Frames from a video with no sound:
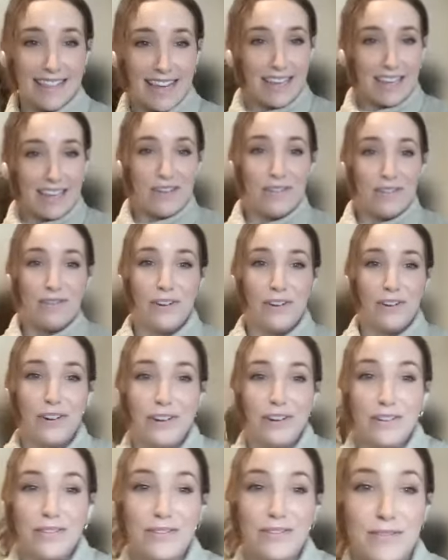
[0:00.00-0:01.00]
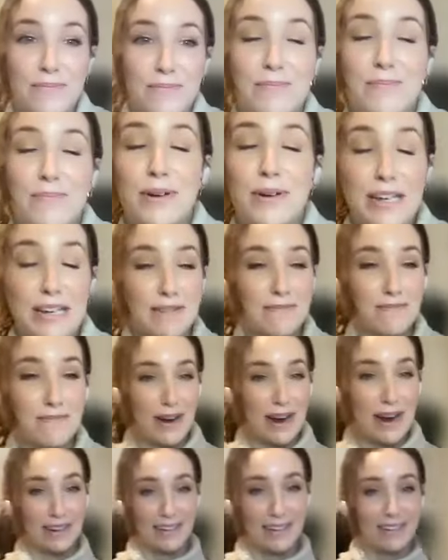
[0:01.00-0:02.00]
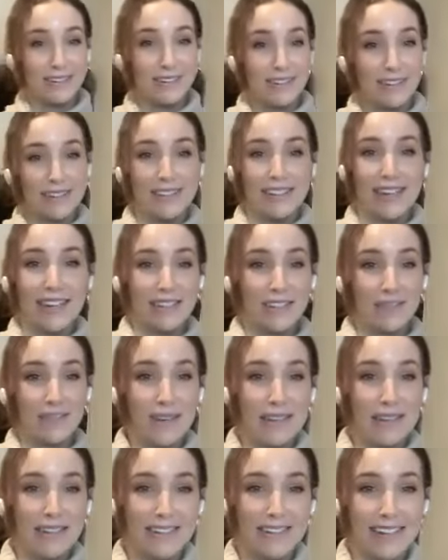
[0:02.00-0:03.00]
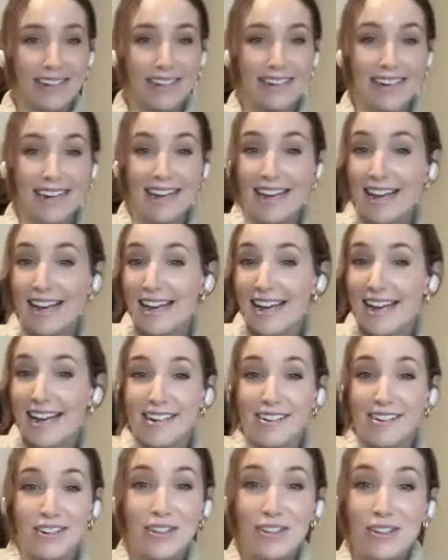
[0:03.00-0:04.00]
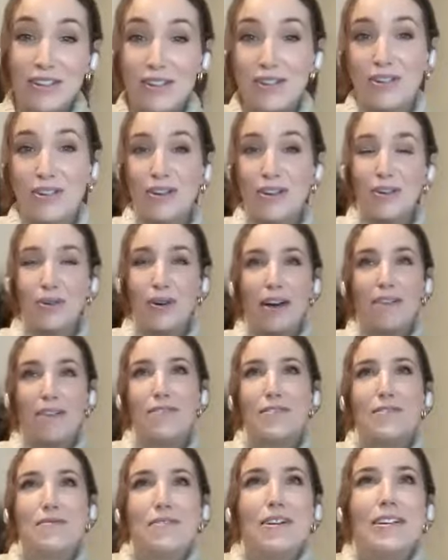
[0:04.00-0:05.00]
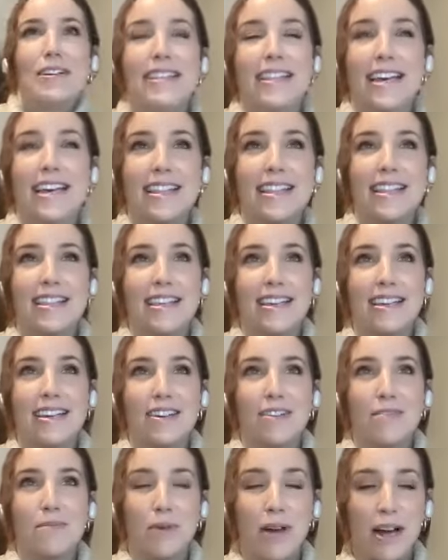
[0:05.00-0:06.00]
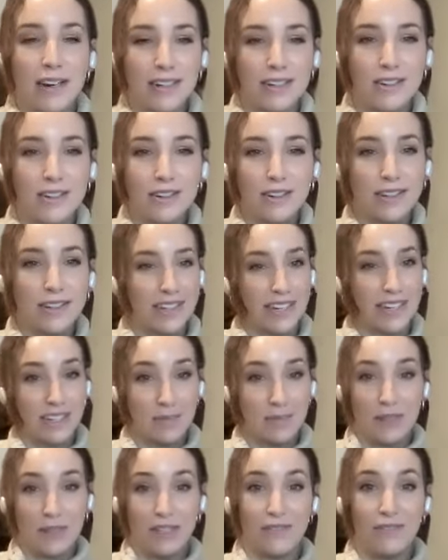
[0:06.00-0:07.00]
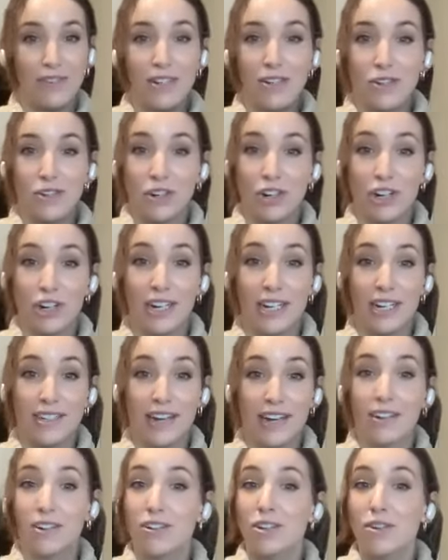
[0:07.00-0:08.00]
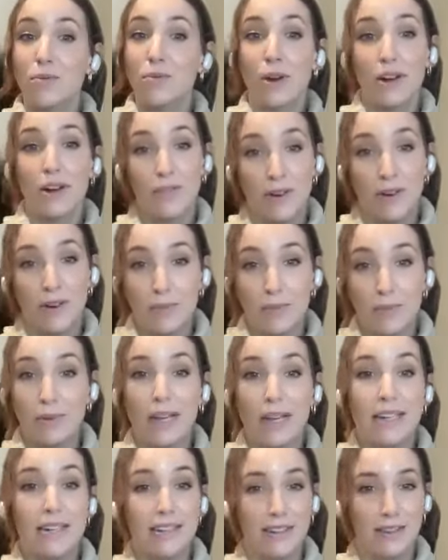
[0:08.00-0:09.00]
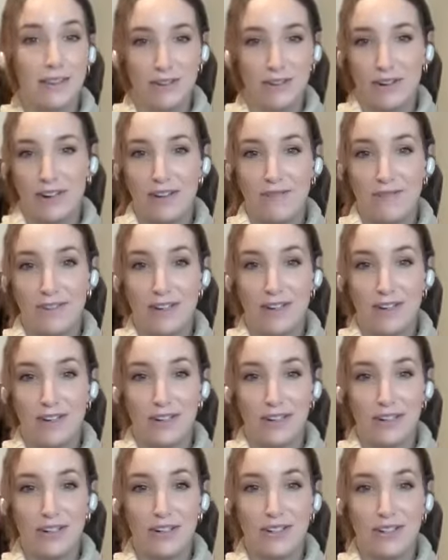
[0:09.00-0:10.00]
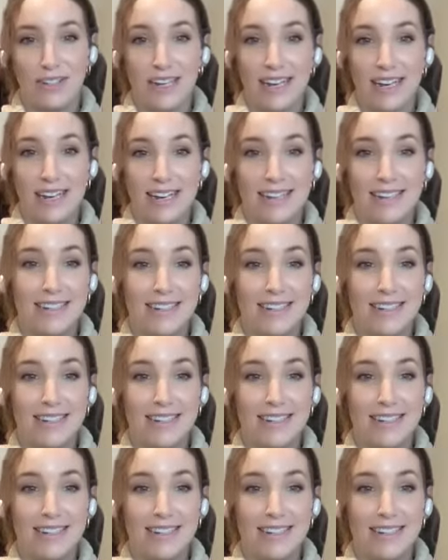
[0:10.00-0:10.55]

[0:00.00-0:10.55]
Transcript: And thank you for bringing up practical assessments. And just so you know, everyone, that the practical assessments feature is actually one of our blended learning features.